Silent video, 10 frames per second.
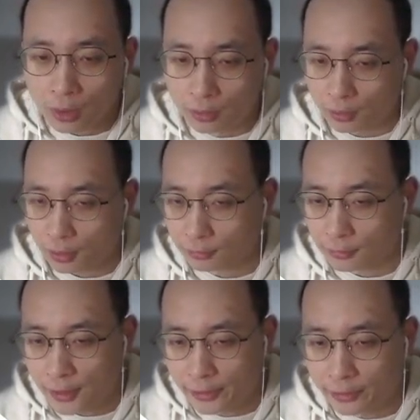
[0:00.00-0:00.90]
The
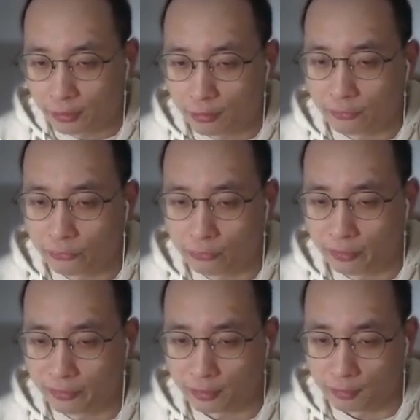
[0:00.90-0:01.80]
underlying of
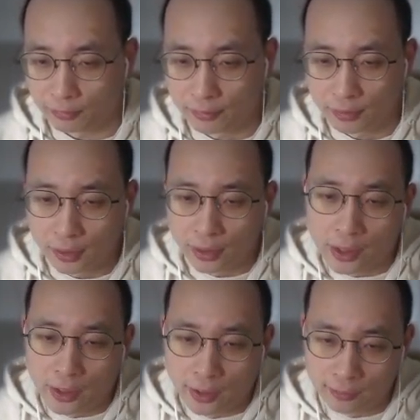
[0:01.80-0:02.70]
resource
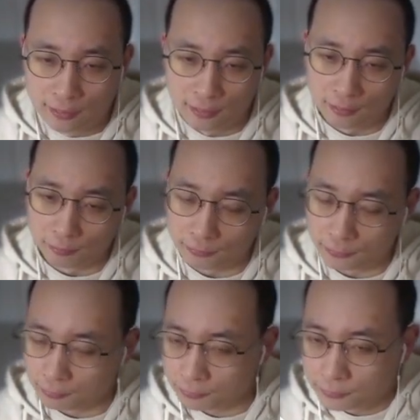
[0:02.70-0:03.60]
is
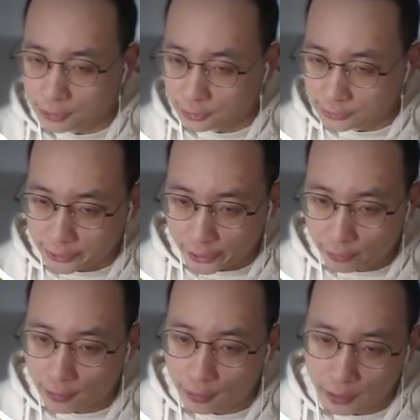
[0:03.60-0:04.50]
the
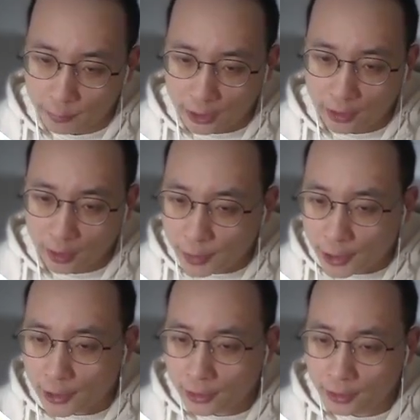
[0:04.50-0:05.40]
setrlimit A P
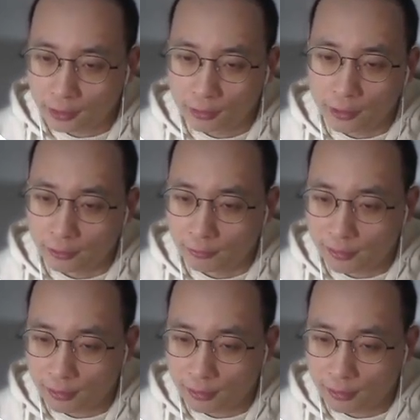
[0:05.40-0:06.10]
I in Linux